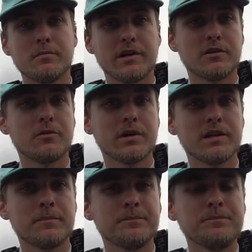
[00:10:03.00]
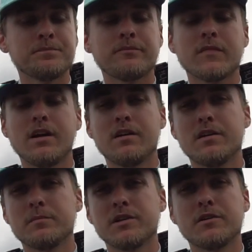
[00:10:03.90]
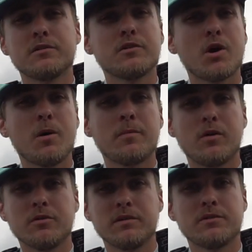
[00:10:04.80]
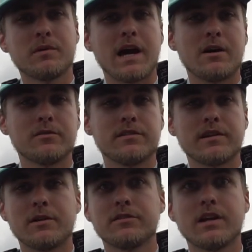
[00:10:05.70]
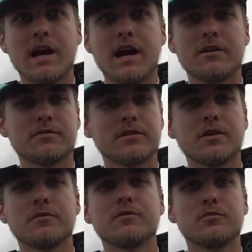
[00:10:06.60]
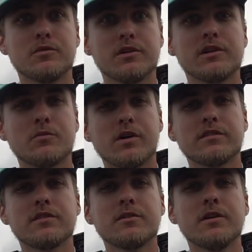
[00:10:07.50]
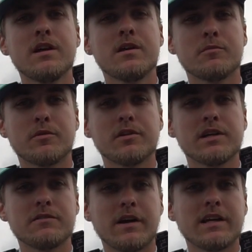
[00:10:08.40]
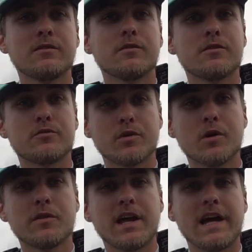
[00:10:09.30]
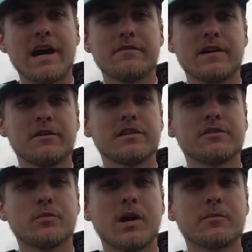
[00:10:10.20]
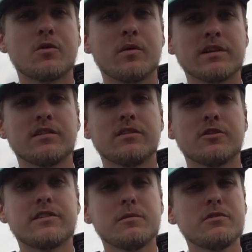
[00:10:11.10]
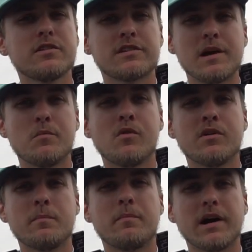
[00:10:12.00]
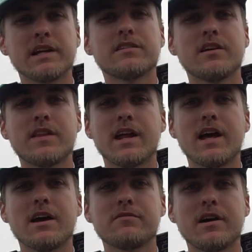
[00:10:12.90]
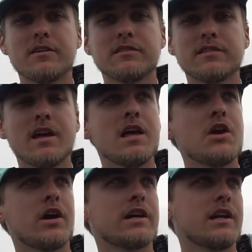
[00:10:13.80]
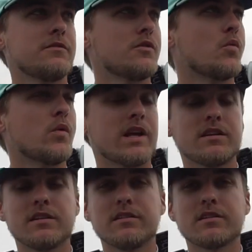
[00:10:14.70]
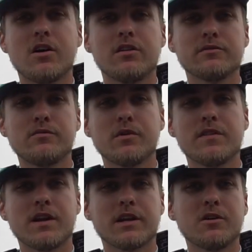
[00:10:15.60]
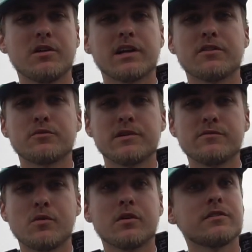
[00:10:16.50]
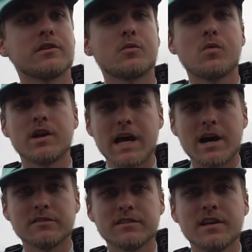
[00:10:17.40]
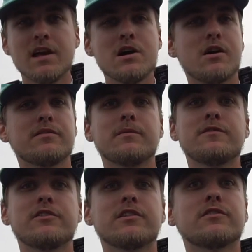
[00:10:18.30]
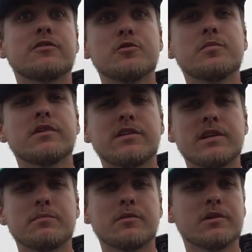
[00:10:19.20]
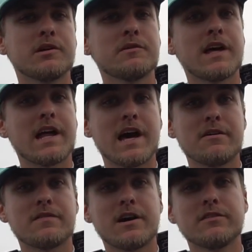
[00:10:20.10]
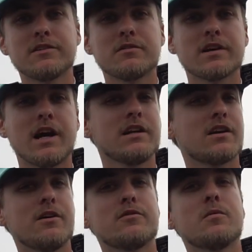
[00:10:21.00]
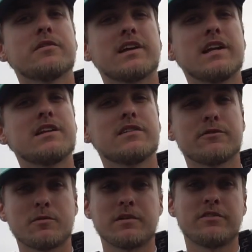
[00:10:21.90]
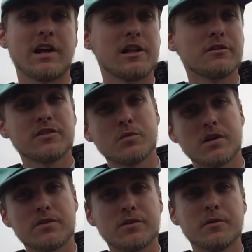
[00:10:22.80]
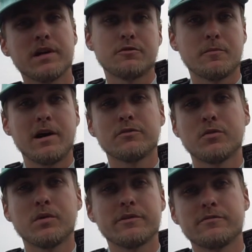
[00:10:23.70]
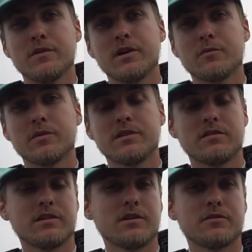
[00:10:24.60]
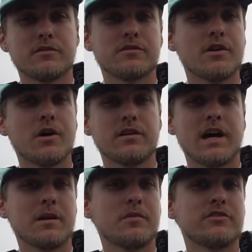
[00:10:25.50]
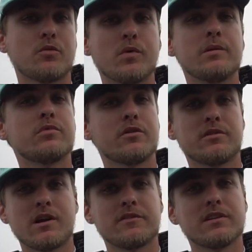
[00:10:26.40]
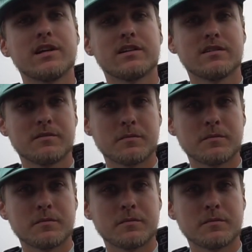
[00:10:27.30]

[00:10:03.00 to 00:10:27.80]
barrel weight. You can go up all the way to an ounce and a half, if you really want to. But really, if I can throw that half ounce, that's what I'm going to do. I seem to just get more bites on that half ounce. Again, if the wind is calling for it, then I go to like a 3/4 or 1 ounce, or if I'm fishing super deep. But really with that half ounce, you can kind of cover them as anything from as shallow as you want to throw it to about 20 foot when, there's not a bunch of wind blowing around the lake.